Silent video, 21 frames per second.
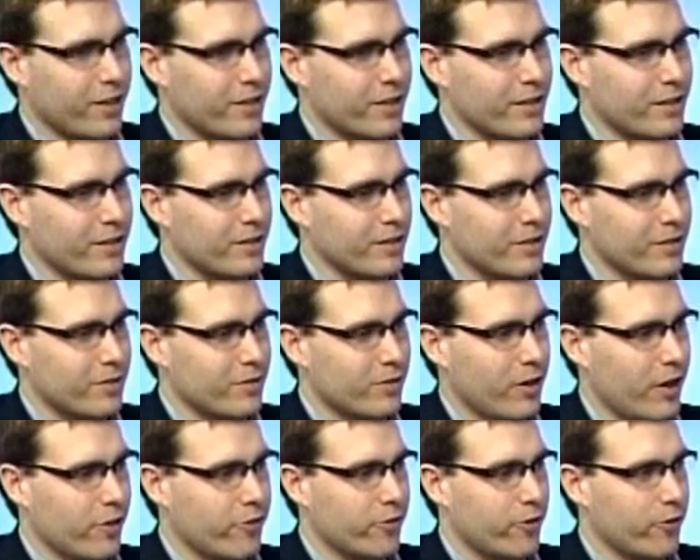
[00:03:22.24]
not going to
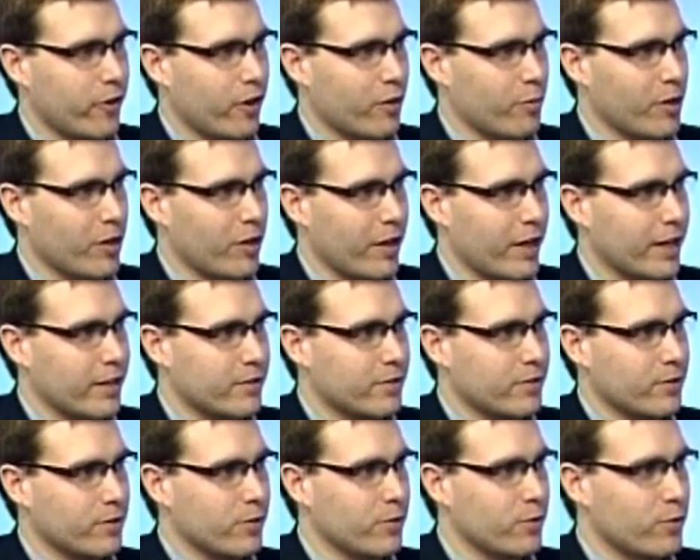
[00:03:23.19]
cost you an arm and a
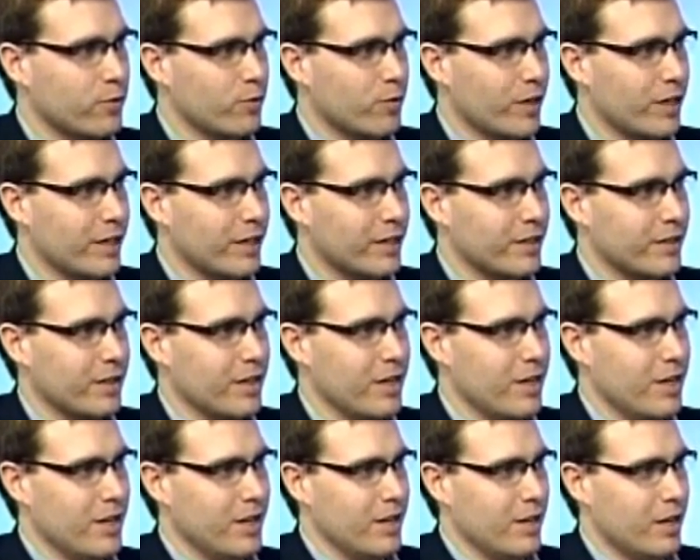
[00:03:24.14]
leg to uh,
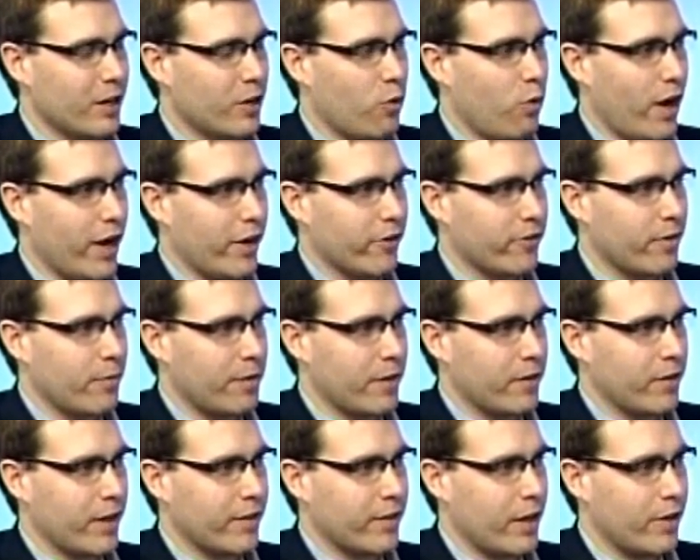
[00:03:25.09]
acquire
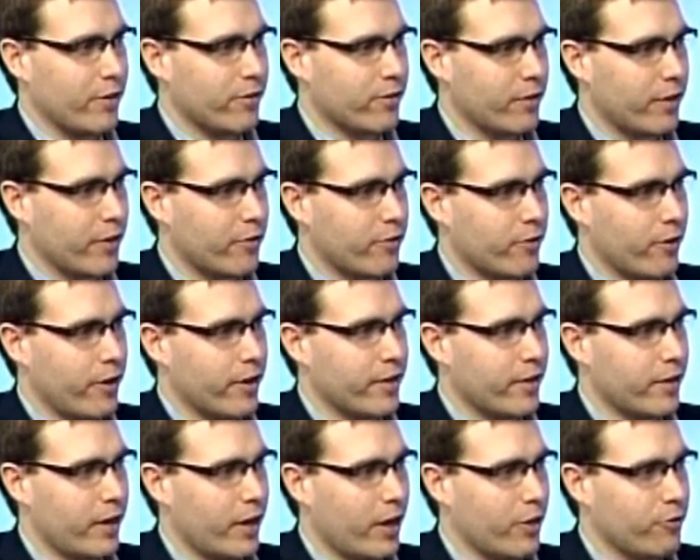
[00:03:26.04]
something like that? You said they
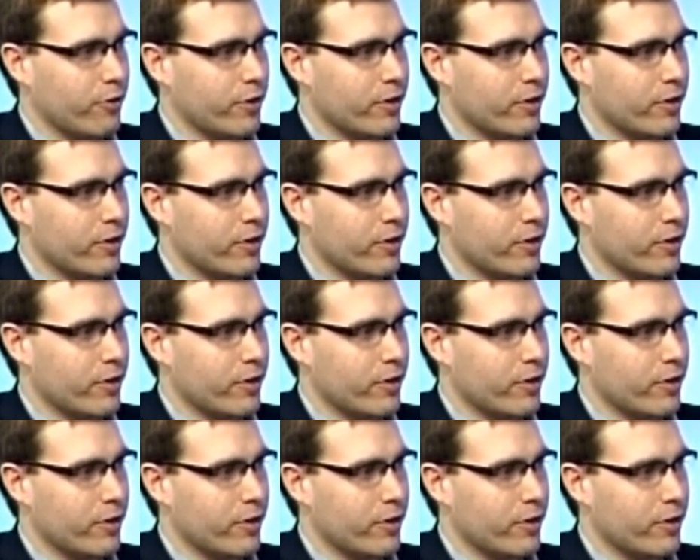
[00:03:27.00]
started at